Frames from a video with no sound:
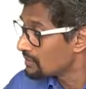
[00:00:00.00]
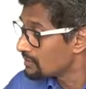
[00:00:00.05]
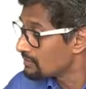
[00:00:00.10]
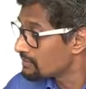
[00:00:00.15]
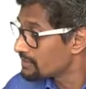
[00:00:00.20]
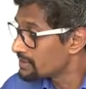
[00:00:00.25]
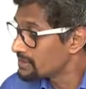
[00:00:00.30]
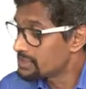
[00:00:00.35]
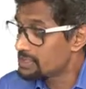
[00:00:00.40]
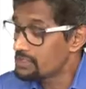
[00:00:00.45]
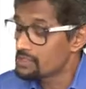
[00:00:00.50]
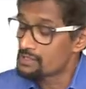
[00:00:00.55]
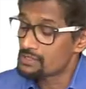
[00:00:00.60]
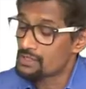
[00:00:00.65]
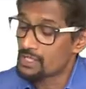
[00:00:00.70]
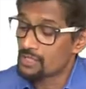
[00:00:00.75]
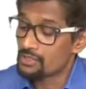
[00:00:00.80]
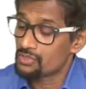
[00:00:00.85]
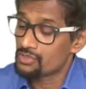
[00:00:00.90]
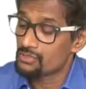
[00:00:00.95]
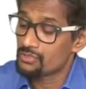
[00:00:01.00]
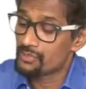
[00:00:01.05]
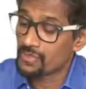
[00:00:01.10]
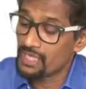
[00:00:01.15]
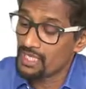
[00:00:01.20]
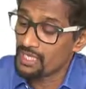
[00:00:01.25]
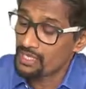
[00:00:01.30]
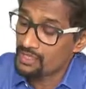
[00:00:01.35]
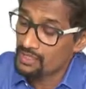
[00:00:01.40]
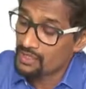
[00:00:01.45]
which turns out to
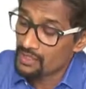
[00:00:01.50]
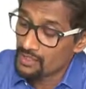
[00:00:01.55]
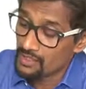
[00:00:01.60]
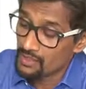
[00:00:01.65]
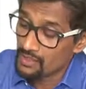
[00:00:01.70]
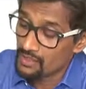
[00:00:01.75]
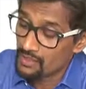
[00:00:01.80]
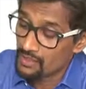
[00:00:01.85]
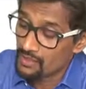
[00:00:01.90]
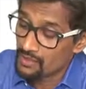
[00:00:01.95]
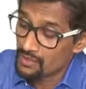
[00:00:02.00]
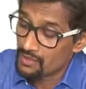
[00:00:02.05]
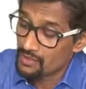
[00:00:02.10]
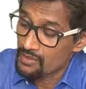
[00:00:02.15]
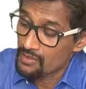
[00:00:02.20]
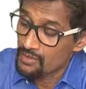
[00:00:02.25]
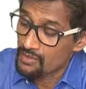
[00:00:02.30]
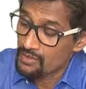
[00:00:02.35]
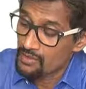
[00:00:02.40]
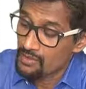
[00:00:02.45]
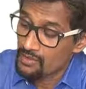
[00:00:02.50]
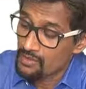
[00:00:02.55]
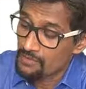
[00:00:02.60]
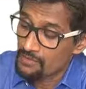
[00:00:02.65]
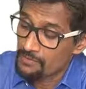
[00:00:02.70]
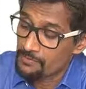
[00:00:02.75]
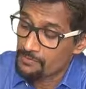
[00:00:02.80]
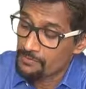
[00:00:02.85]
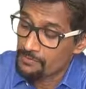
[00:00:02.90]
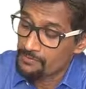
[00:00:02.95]
be
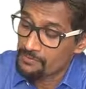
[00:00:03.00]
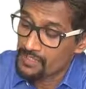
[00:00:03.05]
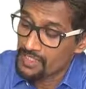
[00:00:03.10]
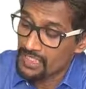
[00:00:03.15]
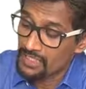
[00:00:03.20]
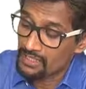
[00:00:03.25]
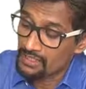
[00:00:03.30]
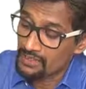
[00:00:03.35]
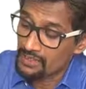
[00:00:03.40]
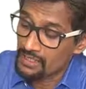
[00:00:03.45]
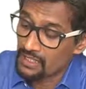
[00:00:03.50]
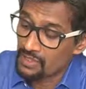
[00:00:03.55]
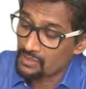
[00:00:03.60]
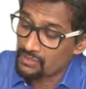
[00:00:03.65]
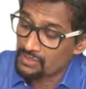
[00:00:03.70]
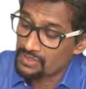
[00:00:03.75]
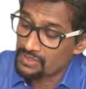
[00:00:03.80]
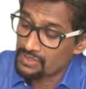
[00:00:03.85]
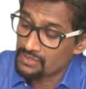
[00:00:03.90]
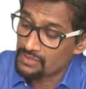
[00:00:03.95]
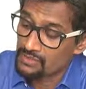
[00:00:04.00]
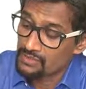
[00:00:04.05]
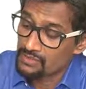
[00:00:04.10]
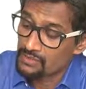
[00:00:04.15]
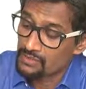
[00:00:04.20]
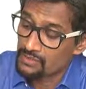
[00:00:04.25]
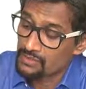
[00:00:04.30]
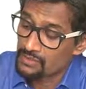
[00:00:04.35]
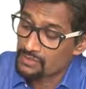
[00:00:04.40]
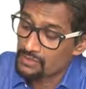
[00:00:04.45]
fifteen thousand.
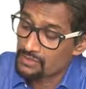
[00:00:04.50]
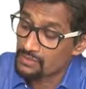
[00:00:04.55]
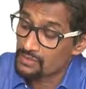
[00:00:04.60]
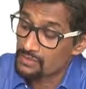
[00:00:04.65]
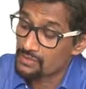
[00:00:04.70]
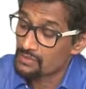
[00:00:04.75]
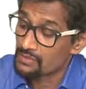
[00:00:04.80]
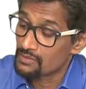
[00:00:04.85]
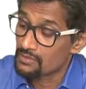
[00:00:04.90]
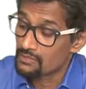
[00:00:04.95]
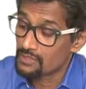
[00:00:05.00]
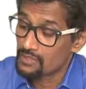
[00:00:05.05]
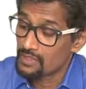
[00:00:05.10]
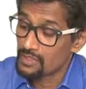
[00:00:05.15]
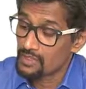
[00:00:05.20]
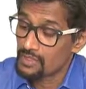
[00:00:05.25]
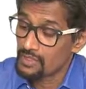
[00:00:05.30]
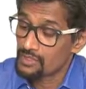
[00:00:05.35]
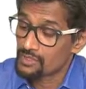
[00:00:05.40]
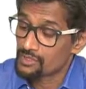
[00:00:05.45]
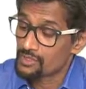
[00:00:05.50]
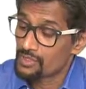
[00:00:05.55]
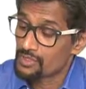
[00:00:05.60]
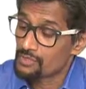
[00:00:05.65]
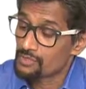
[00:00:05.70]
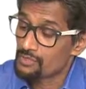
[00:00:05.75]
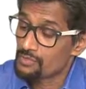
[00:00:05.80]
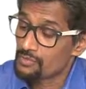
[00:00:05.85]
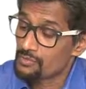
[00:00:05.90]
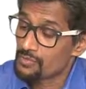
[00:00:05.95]
So it's
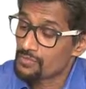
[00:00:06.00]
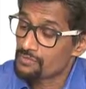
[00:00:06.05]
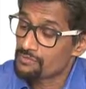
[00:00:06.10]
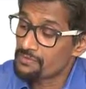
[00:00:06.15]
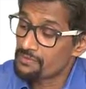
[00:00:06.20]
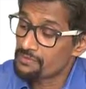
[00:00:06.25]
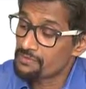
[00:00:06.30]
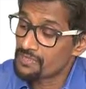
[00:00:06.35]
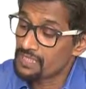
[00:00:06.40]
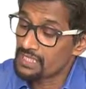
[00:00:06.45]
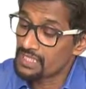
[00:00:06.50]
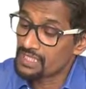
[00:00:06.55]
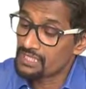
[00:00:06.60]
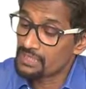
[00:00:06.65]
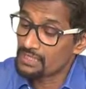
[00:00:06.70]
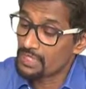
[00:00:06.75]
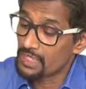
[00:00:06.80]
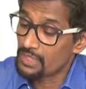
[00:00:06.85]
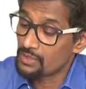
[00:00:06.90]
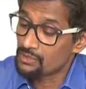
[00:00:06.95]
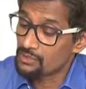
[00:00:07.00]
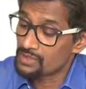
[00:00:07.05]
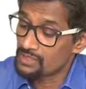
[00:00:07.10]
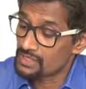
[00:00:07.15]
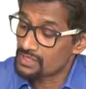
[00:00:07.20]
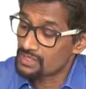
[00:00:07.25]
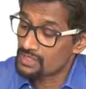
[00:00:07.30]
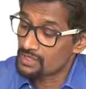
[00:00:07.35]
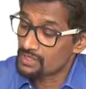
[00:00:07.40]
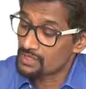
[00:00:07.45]
going to be fifteen
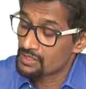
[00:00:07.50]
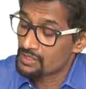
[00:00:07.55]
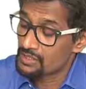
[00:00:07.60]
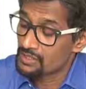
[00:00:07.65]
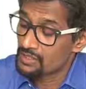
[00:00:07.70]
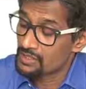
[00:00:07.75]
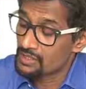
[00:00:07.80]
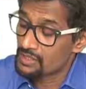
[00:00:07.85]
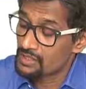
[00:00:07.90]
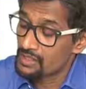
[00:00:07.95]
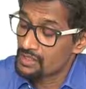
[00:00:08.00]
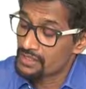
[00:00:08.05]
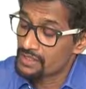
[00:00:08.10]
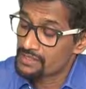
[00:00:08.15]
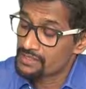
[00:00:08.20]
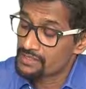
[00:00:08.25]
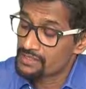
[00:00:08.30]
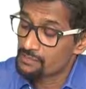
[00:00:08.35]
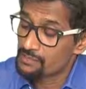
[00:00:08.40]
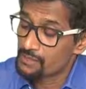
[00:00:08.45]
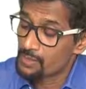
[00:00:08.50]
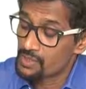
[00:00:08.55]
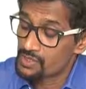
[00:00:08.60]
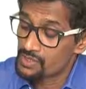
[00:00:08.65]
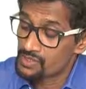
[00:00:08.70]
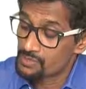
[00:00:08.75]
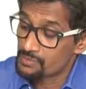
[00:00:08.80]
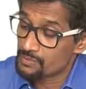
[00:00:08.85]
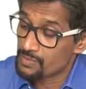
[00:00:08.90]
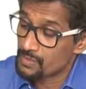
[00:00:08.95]
thousand is the
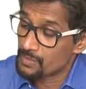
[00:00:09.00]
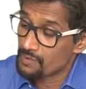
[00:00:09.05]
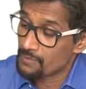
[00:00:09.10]
principal.